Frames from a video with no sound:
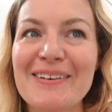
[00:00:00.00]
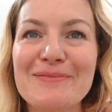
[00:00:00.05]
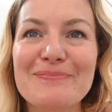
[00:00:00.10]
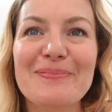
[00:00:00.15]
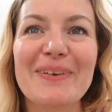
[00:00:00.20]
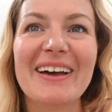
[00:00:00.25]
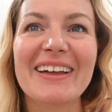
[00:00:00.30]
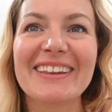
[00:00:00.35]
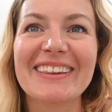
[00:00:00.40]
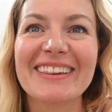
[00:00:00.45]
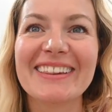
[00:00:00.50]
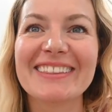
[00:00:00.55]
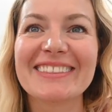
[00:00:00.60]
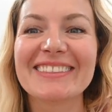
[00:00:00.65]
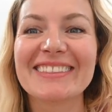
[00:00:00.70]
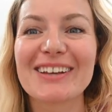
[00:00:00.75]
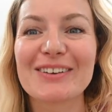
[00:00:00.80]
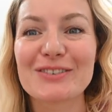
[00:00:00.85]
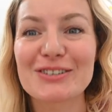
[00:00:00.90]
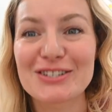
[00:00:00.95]
But
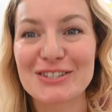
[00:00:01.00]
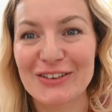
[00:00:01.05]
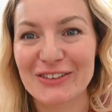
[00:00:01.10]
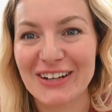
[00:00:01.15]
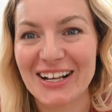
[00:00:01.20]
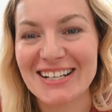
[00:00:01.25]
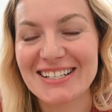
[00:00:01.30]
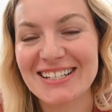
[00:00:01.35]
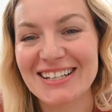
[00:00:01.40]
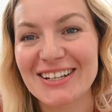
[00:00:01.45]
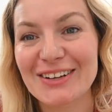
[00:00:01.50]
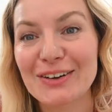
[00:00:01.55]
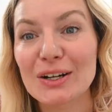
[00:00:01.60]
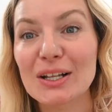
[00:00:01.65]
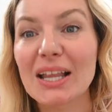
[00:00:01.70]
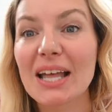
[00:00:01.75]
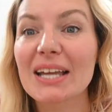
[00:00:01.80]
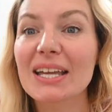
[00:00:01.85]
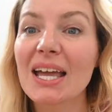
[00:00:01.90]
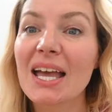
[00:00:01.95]
they were so nice, and they were
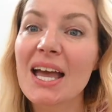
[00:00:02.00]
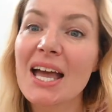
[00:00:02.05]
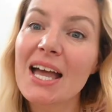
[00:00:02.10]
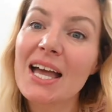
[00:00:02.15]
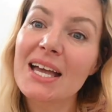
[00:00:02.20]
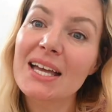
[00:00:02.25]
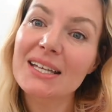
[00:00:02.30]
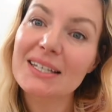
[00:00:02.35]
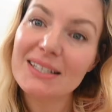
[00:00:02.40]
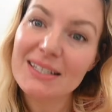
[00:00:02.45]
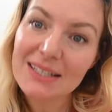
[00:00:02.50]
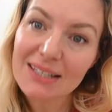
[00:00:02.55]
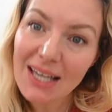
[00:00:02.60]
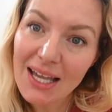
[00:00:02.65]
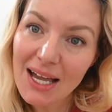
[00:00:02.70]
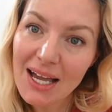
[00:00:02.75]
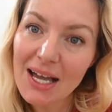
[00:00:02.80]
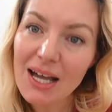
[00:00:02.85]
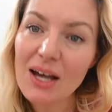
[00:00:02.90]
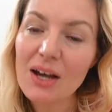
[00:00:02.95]
like,
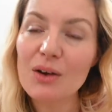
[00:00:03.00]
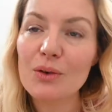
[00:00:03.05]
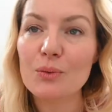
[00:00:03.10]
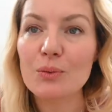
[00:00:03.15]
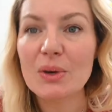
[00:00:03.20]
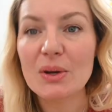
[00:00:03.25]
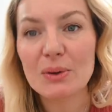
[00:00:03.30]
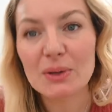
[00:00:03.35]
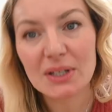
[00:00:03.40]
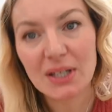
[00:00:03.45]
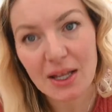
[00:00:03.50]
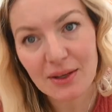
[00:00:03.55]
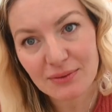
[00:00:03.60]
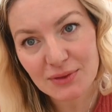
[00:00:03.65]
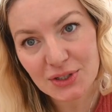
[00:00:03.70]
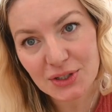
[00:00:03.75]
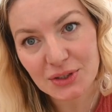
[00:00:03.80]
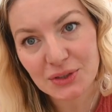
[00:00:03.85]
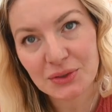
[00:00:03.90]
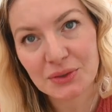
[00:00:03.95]
yeah, we would love
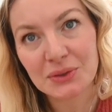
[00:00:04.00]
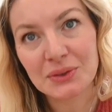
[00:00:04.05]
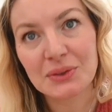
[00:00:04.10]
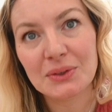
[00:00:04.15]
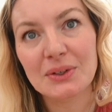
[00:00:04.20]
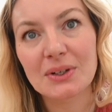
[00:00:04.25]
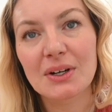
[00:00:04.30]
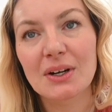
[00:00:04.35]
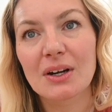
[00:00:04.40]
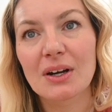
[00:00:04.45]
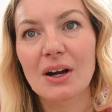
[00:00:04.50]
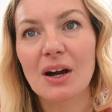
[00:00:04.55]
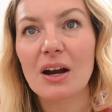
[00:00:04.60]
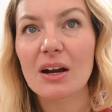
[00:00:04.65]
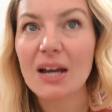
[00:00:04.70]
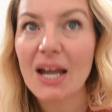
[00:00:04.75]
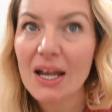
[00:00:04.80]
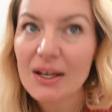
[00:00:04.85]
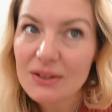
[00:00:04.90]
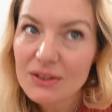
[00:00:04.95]
to, our
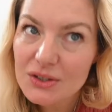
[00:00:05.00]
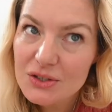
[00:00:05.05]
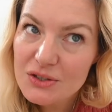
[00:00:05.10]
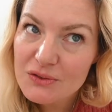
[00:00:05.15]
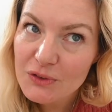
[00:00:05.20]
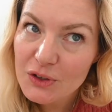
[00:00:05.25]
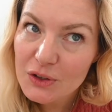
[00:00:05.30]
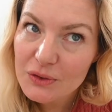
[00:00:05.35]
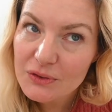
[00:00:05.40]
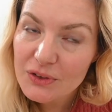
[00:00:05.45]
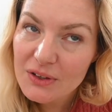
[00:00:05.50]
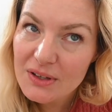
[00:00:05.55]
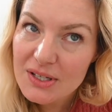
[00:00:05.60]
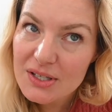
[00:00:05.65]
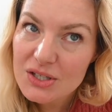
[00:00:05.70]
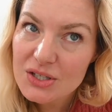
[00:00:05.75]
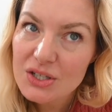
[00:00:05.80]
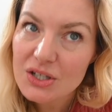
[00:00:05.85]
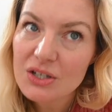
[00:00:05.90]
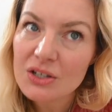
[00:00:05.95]
calendar's full for
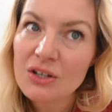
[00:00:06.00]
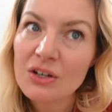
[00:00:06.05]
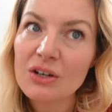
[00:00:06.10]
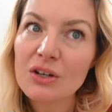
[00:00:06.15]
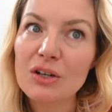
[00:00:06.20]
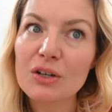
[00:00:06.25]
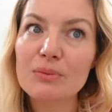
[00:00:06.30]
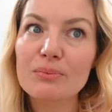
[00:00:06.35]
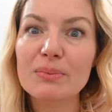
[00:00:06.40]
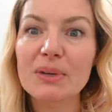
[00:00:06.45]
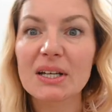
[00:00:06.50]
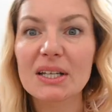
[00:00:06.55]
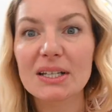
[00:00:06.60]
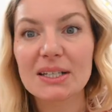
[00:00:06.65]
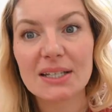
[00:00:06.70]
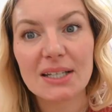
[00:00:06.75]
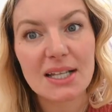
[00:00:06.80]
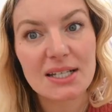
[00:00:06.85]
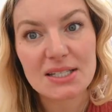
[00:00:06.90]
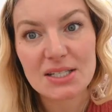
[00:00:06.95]
this year, but
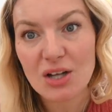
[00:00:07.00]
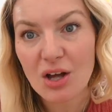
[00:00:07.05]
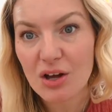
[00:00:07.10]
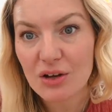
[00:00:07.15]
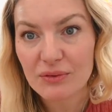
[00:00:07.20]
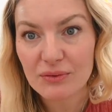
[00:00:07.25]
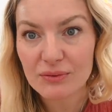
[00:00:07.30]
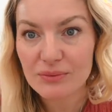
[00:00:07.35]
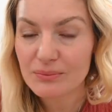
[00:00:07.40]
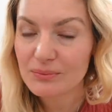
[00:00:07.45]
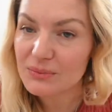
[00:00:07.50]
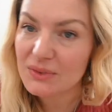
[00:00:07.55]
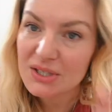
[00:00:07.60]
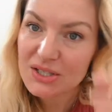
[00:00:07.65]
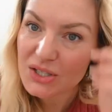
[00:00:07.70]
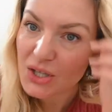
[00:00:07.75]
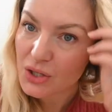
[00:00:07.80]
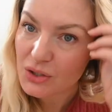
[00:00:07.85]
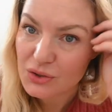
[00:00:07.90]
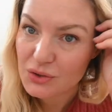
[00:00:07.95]
let's talk
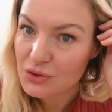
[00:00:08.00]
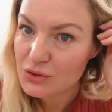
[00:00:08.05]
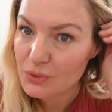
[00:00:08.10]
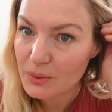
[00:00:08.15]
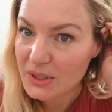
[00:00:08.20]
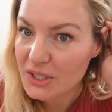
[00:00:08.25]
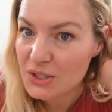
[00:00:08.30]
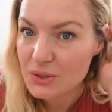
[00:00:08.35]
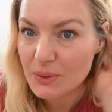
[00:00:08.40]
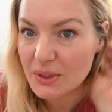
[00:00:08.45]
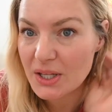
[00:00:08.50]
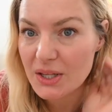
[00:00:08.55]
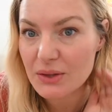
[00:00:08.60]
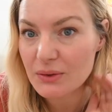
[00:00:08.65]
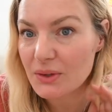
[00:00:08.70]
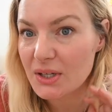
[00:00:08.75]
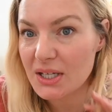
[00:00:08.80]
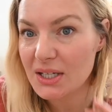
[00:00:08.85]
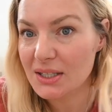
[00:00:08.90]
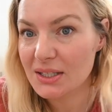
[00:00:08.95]

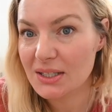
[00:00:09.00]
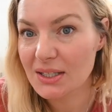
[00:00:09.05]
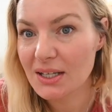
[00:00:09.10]
2023.